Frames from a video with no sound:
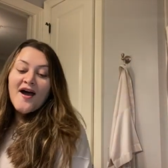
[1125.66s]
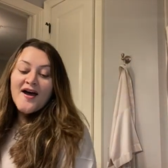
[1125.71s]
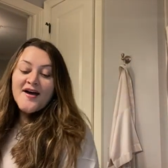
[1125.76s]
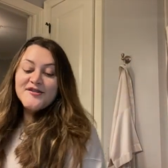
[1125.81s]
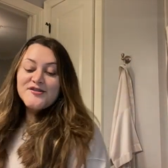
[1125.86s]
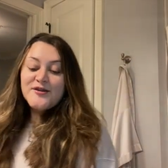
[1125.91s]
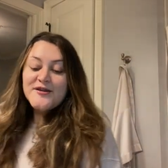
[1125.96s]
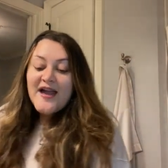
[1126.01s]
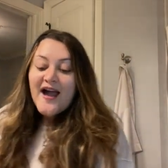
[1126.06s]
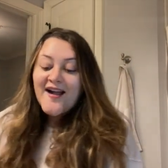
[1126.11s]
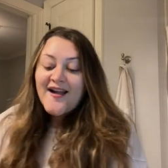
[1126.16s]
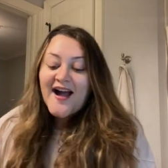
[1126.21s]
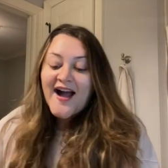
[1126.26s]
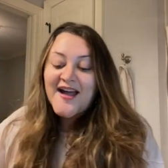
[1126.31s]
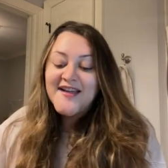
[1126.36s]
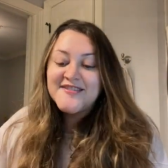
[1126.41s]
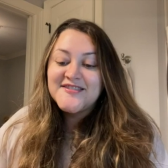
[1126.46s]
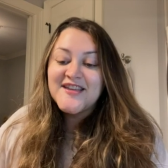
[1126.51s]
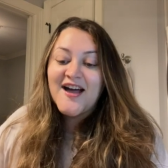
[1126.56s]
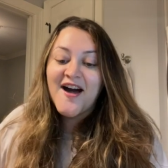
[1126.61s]
yeah,
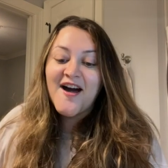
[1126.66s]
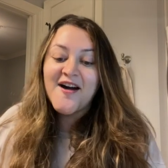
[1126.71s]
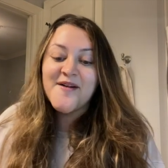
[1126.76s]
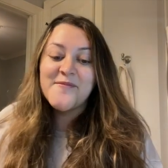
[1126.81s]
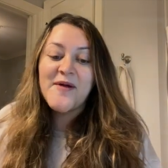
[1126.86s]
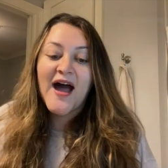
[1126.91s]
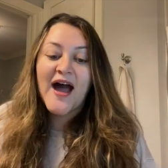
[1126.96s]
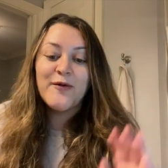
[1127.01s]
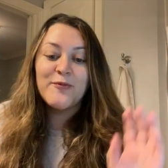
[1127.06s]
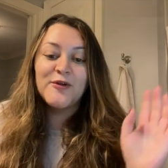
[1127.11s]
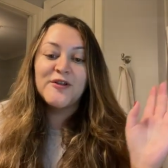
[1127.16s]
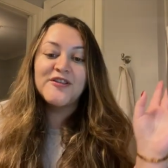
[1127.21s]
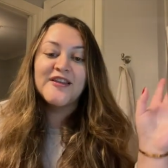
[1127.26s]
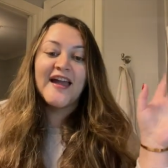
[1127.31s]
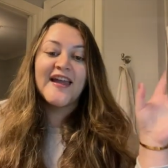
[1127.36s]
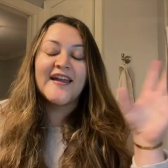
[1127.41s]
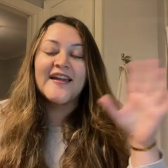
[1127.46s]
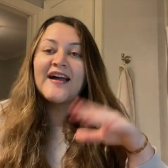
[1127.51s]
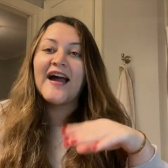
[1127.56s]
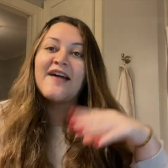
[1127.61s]
guys, I
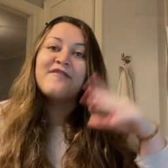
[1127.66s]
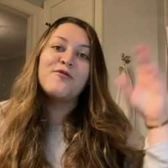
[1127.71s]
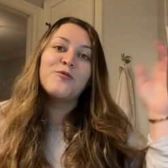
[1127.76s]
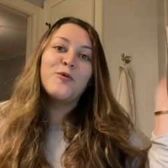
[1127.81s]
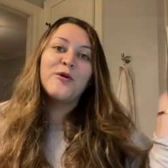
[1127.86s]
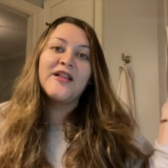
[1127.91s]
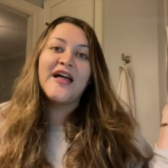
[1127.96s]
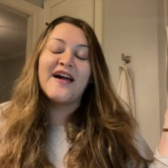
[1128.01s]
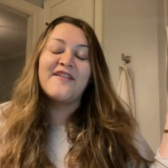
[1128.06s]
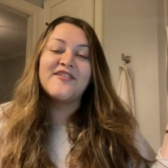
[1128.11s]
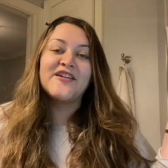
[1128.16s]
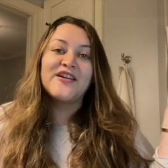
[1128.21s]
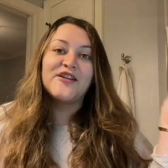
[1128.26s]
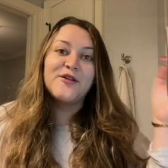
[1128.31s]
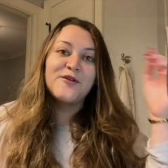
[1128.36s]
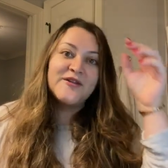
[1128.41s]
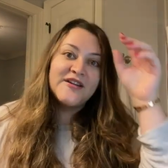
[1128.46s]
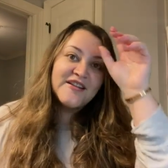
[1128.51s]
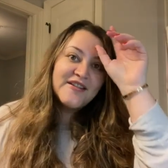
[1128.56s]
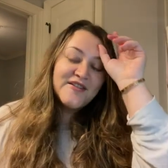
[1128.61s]
will have
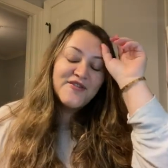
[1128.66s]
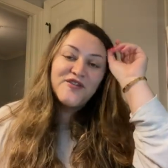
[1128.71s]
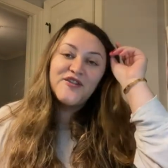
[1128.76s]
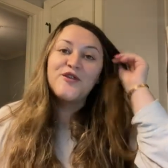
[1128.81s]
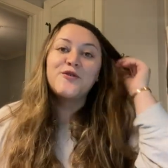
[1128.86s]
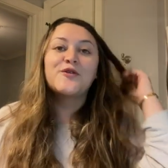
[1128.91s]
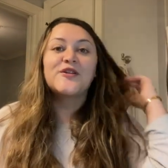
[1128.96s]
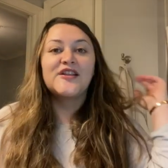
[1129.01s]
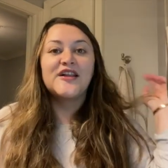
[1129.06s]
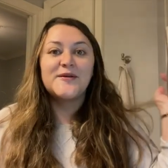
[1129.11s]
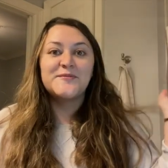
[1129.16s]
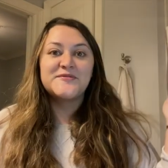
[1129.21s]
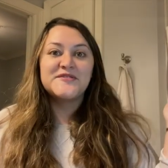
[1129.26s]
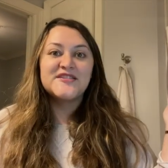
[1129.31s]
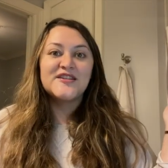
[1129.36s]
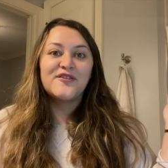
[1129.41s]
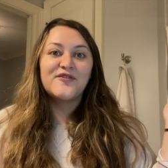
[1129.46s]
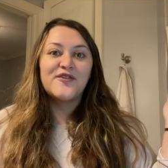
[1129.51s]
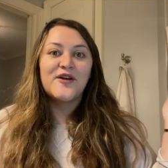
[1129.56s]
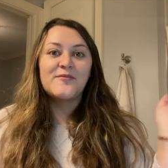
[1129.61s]
included a few clips
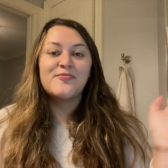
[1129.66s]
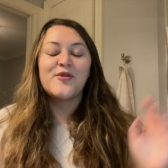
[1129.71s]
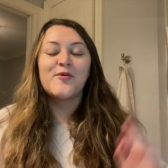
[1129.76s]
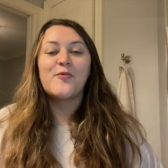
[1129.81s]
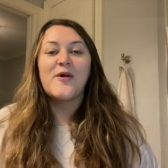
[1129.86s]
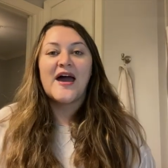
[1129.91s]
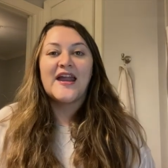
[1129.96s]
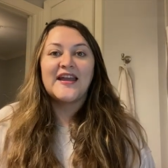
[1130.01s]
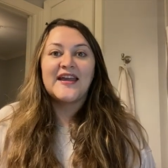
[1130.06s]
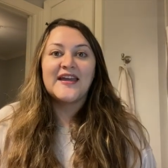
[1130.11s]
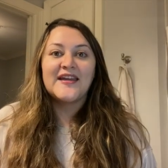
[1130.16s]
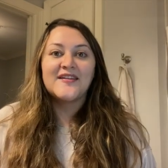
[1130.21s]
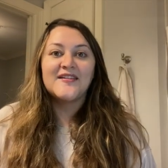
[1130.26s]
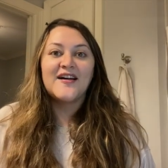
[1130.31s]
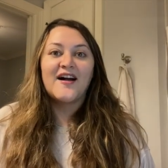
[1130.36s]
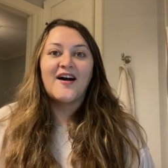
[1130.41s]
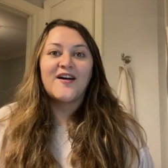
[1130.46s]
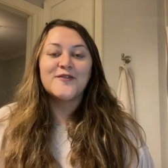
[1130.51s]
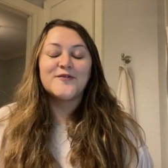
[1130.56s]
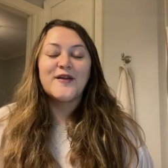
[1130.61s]
from the wedding
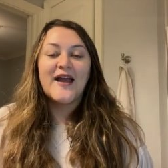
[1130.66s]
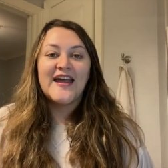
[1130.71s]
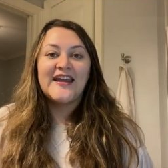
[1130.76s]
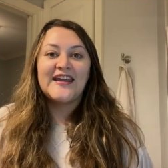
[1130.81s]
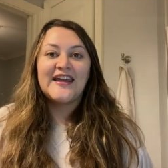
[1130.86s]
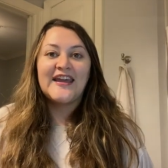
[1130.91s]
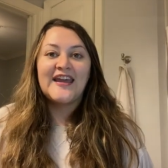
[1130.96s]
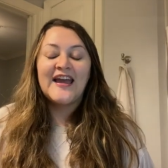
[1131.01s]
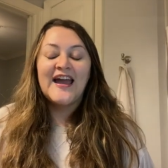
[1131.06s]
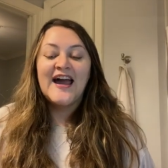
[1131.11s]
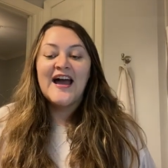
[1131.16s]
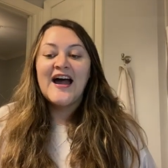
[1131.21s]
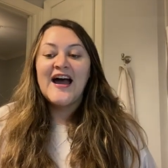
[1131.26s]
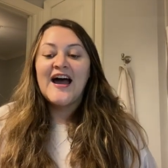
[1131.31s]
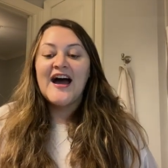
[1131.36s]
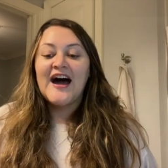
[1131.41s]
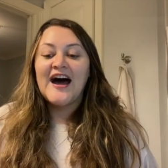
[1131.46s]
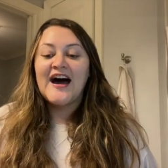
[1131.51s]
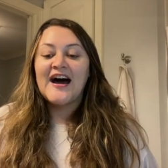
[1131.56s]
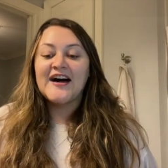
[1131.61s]
already.
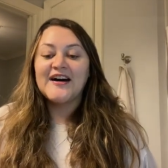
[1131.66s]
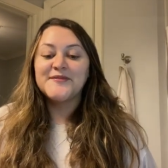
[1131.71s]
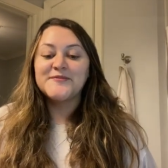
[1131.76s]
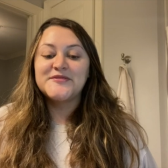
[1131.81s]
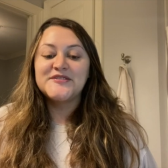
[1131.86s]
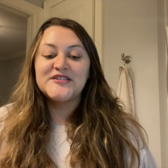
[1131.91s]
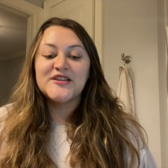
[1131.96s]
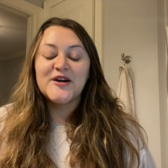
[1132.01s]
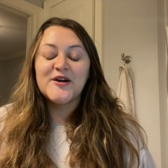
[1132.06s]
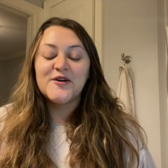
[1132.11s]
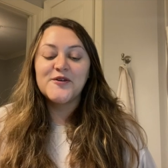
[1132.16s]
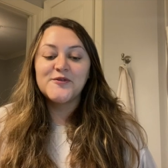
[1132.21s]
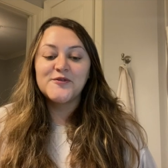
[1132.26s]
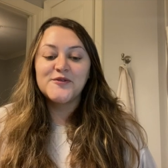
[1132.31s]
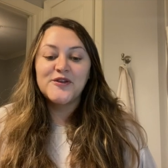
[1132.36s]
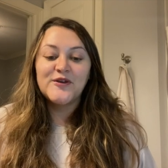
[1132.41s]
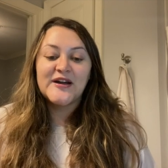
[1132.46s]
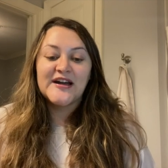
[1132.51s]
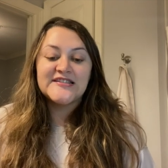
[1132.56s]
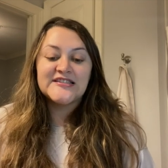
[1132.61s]
So
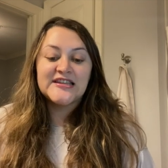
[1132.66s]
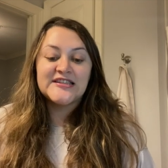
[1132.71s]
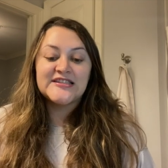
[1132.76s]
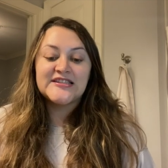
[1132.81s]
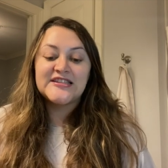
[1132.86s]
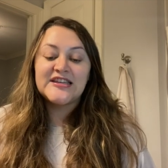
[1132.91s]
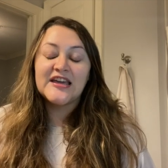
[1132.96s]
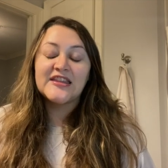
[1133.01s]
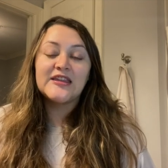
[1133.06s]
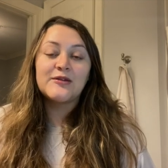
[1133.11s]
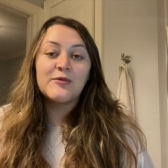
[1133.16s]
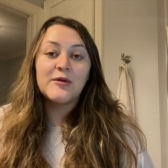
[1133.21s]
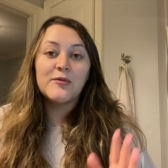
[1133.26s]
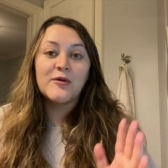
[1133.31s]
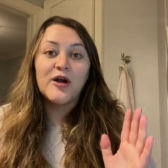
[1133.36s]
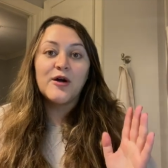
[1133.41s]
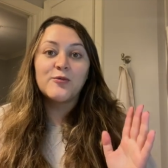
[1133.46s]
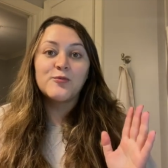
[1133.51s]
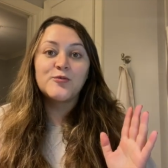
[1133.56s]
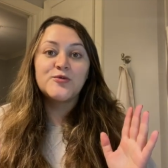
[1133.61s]
you guys can see, I think we were
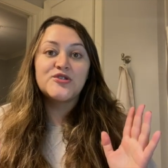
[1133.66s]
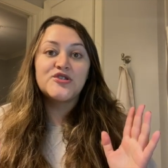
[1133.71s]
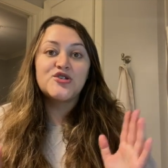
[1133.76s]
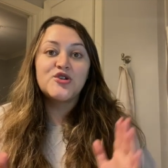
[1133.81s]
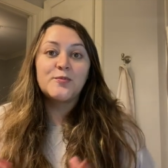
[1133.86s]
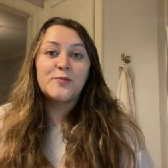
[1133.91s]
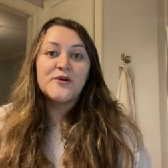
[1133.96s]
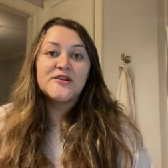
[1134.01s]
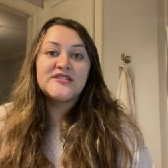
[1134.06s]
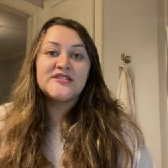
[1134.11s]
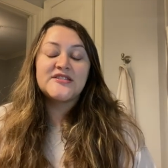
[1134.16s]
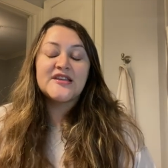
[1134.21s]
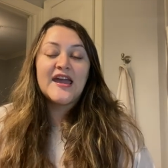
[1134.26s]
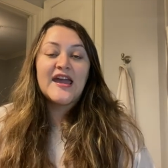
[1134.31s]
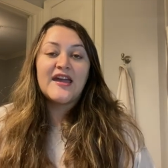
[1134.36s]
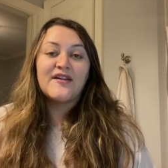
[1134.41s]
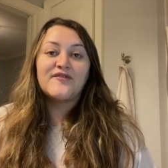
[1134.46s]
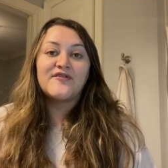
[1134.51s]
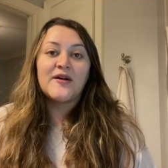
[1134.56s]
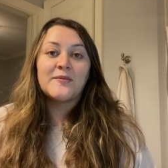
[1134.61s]
all super
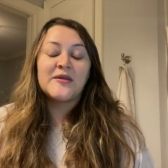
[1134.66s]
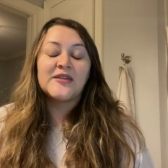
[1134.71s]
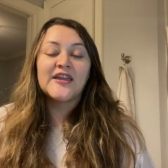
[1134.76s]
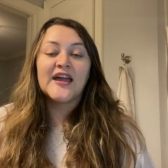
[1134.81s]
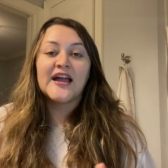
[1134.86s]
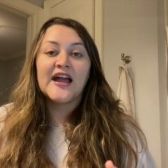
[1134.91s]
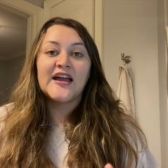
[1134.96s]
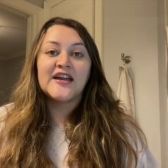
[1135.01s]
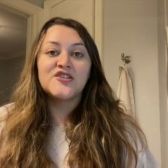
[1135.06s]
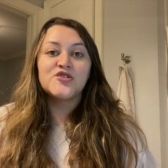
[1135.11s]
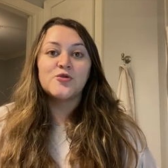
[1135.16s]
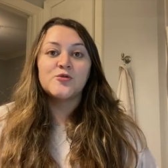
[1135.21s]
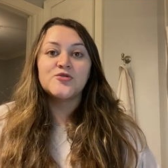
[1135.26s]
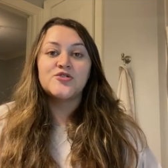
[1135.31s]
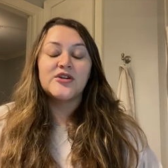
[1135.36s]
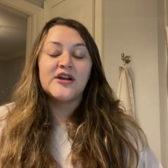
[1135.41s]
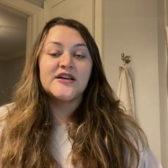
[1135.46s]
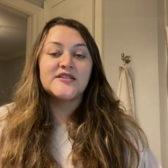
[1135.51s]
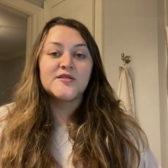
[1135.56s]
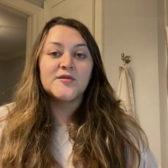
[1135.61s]
safe. I mean, like I had told you
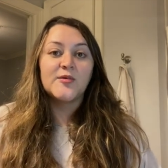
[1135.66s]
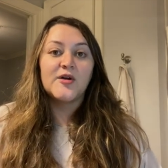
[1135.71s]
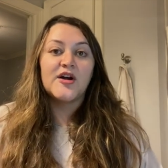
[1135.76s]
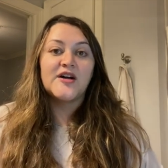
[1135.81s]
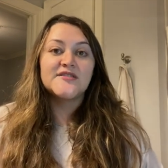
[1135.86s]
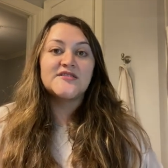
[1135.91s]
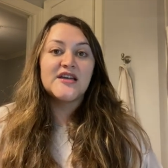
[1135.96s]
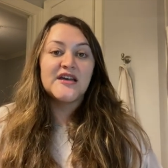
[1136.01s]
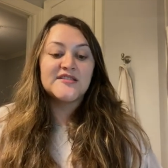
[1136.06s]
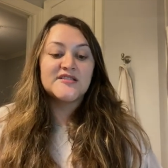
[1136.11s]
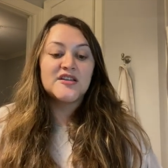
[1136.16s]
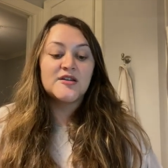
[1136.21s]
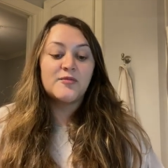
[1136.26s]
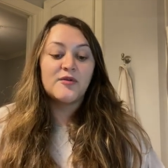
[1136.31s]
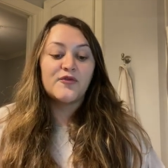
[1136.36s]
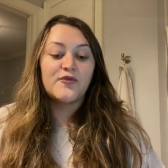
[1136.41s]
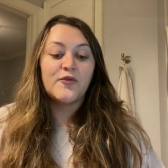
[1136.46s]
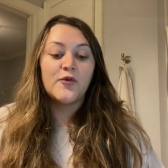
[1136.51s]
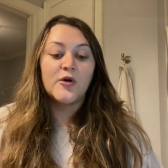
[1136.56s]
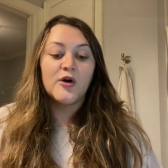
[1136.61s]
guys, we were all tested
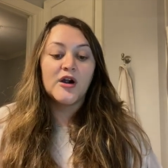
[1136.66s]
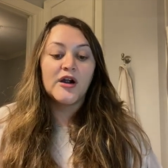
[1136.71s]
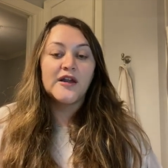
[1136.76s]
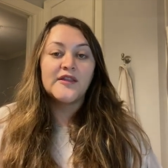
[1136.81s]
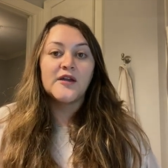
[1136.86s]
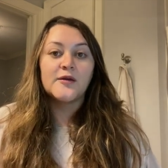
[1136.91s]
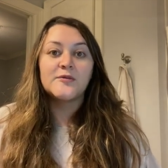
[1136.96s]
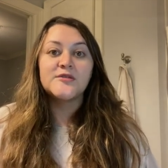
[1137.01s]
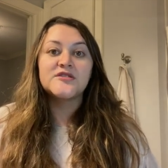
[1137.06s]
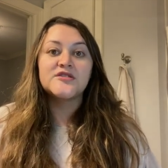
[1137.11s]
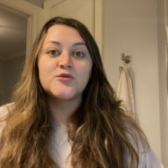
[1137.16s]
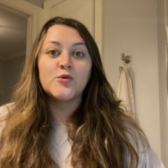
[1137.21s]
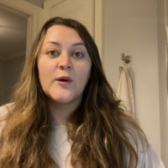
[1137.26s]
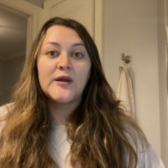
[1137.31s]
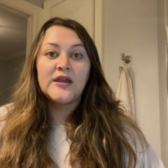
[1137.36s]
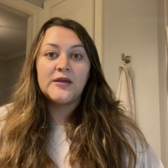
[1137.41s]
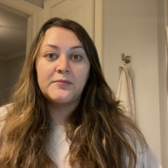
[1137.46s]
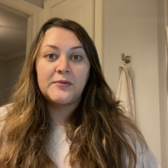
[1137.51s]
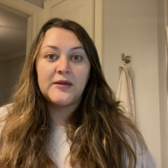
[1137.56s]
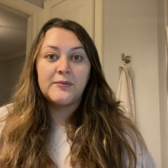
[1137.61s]
before. There was
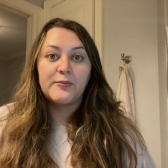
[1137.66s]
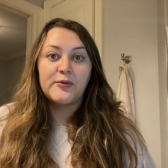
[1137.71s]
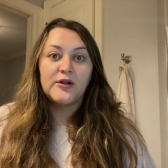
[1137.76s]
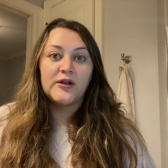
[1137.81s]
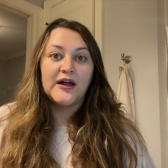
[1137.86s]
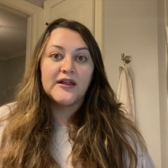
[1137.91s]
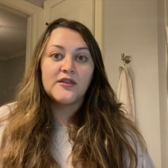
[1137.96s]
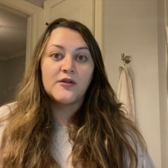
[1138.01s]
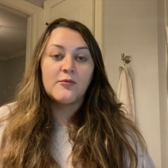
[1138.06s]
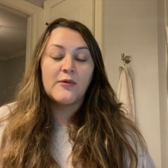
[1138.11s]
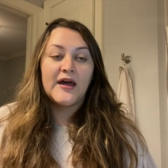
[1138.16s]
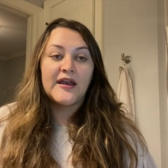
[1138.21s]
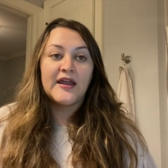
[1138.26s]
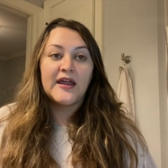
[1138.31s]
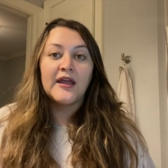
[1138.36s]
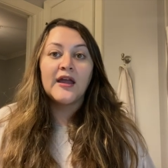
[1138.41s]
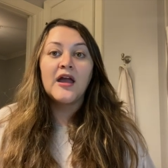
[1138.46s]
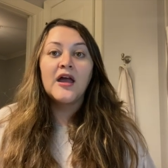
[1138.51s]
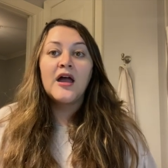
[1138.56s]
20 people at the wedding.